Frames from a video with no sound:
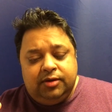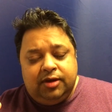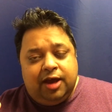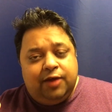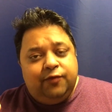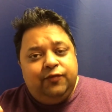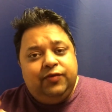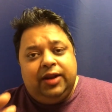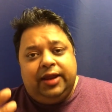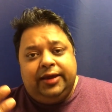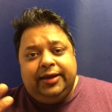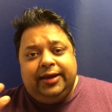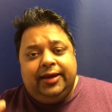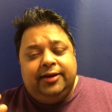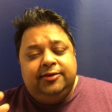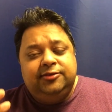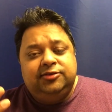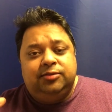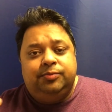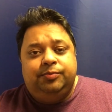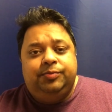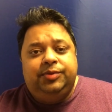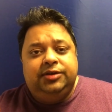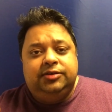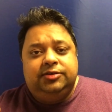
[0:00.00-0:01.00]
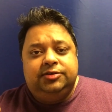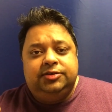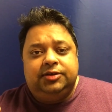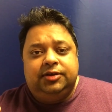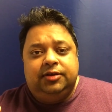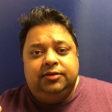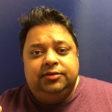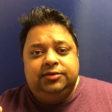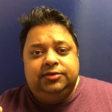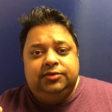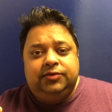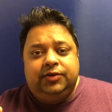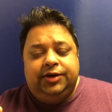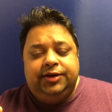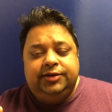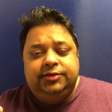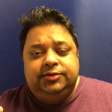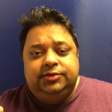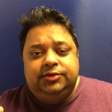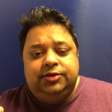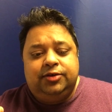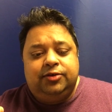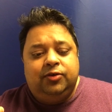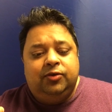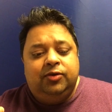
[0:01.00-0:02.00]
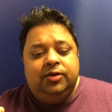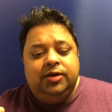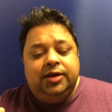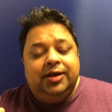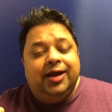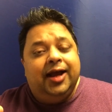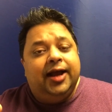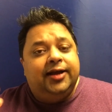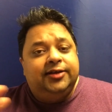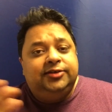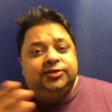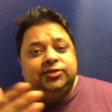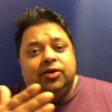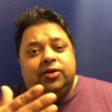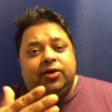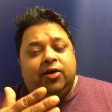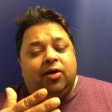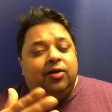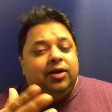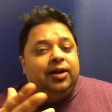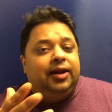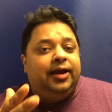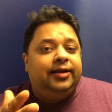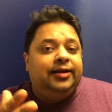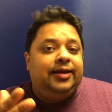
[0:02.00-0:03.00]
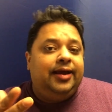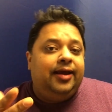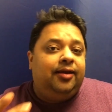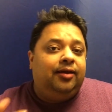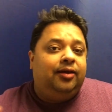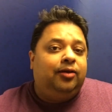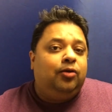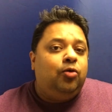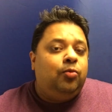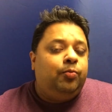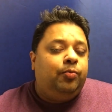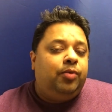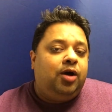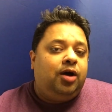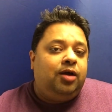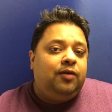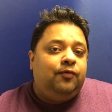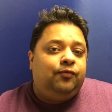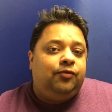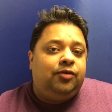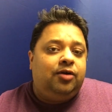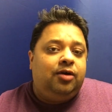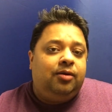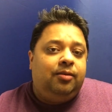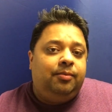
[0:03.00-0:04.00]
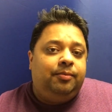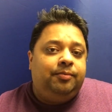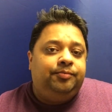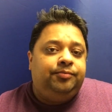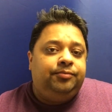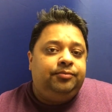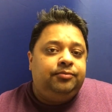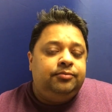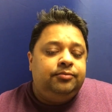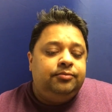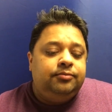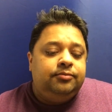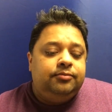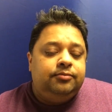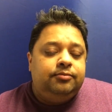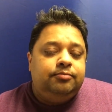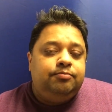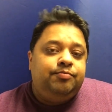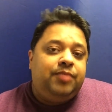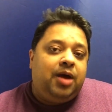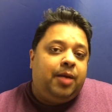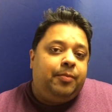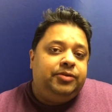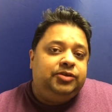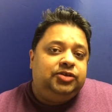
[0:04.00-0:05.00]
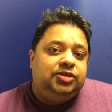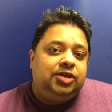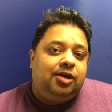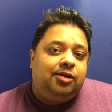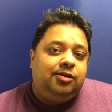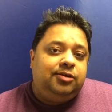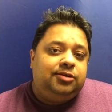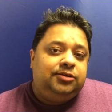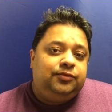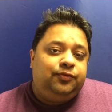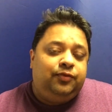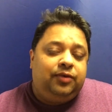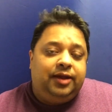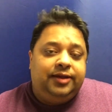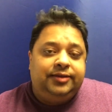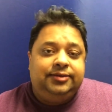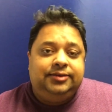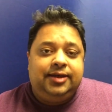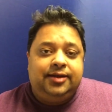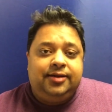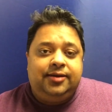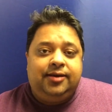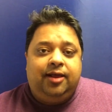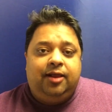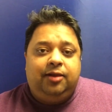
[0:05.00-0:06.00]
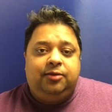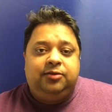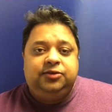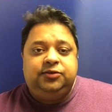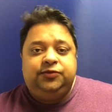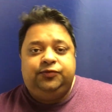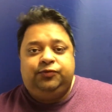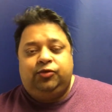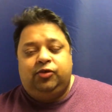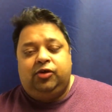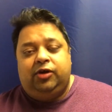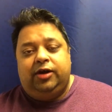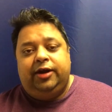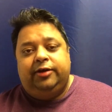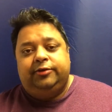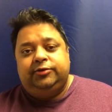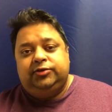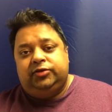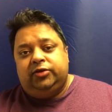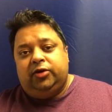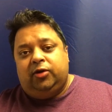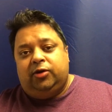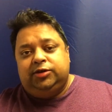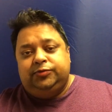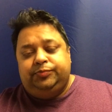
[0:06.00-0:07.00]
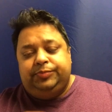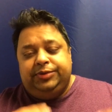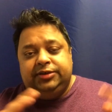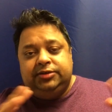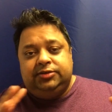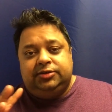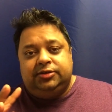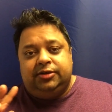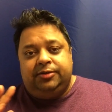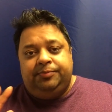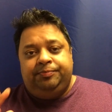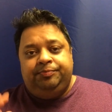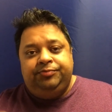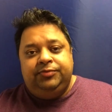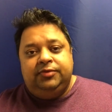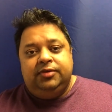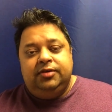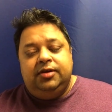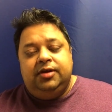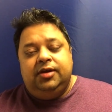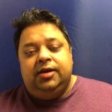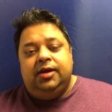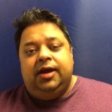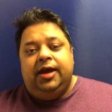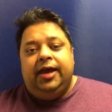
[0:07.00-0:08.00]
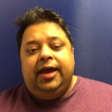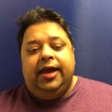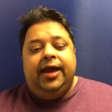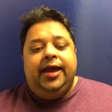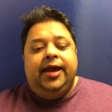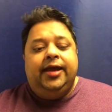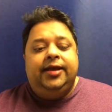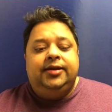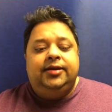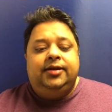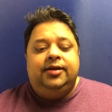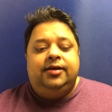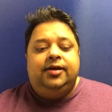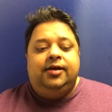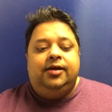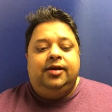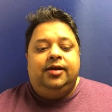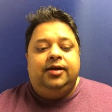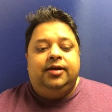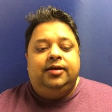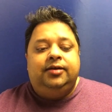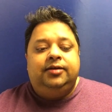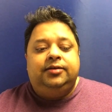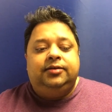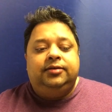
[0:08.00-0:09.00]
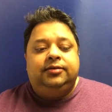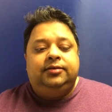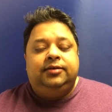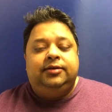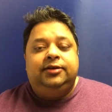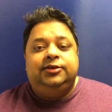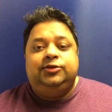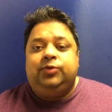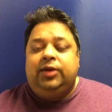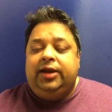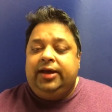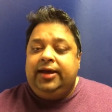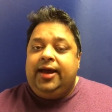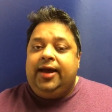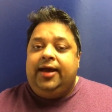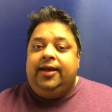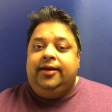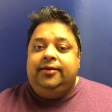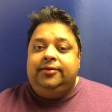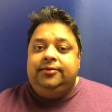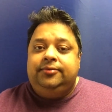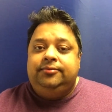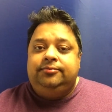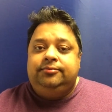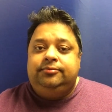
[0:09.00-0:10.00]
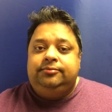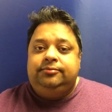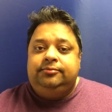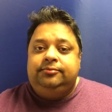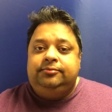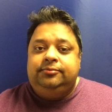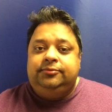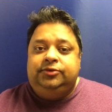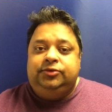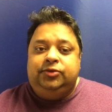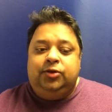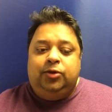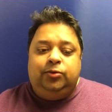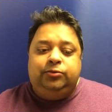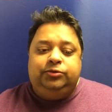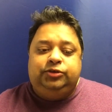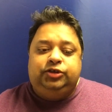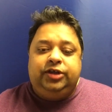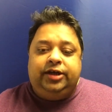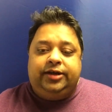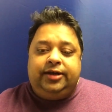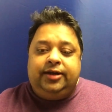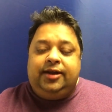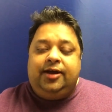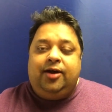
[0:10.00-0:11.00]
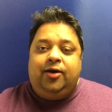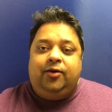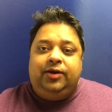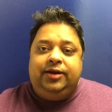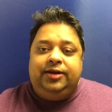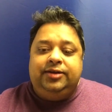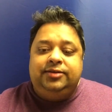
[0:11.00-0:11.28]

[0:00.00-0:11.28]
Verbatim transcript: I feel like getting some pizza, right? So I saw online they had a coupon from Papa John's for like $10 for extra large pizza. And uh, that's what I got. So check it out.